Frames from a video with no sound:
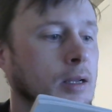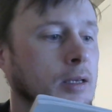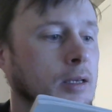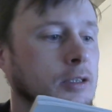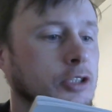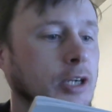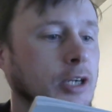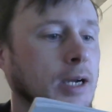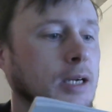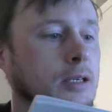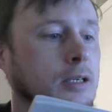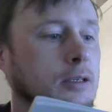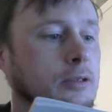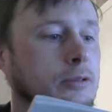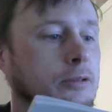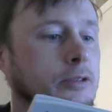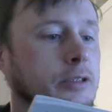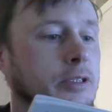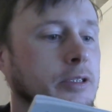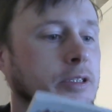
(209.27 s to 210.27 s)
Jack
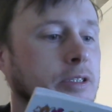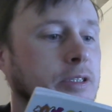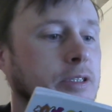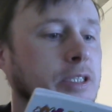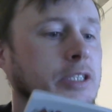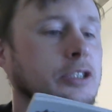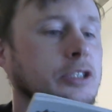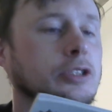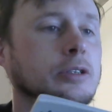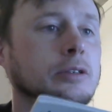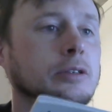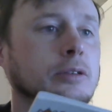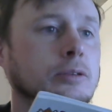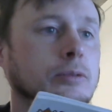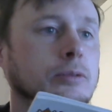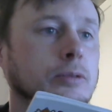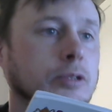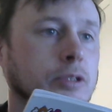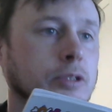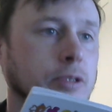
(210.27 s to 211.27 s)
looked at his teacher, who
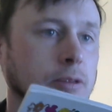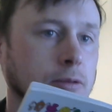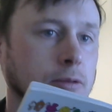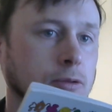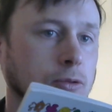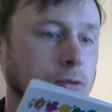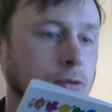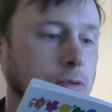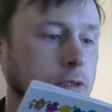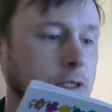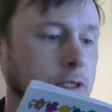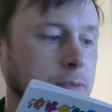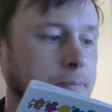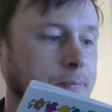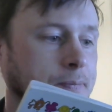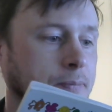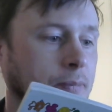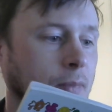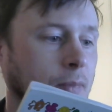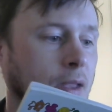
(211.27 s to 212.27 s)
was still talking.
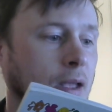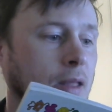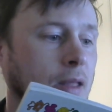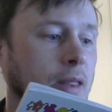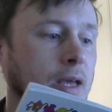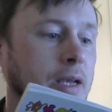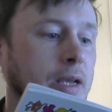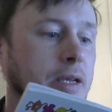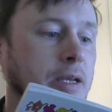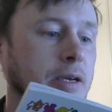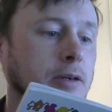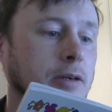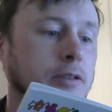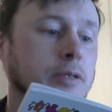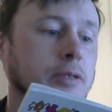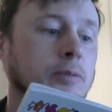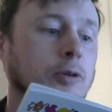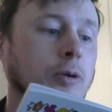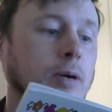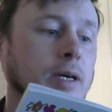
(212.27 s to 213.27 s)
Then he got
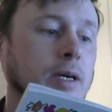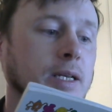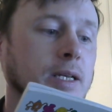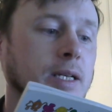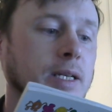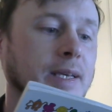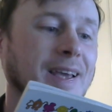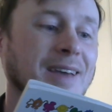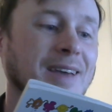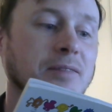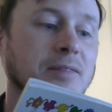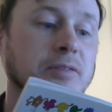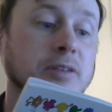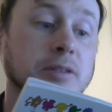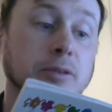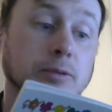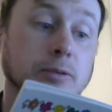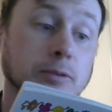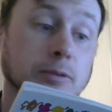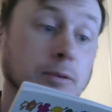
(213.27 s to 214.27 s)
up quietly, ever
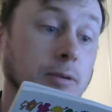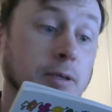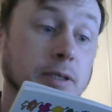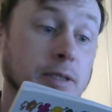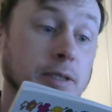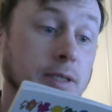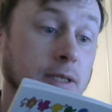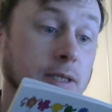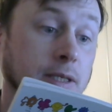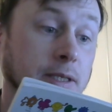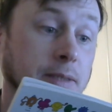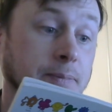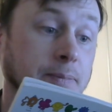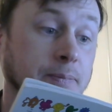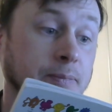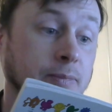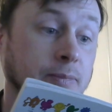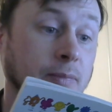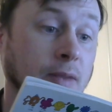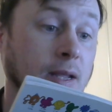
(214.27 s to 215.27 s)
so quietly,
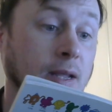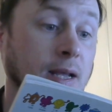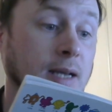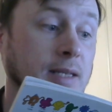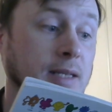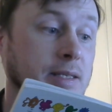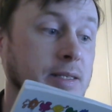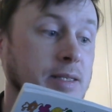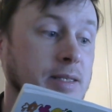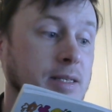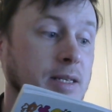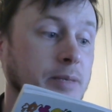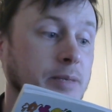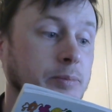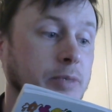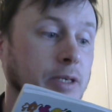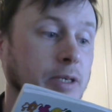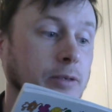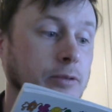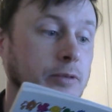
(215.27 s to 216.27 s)
and
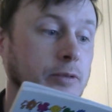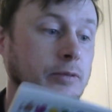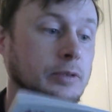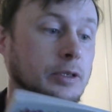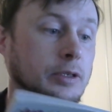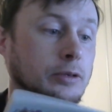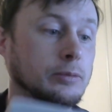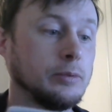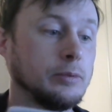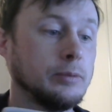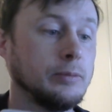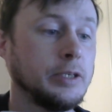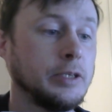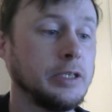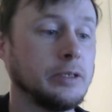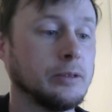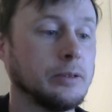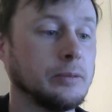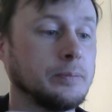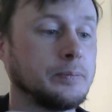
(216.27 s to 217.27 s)
slipped out of the open window.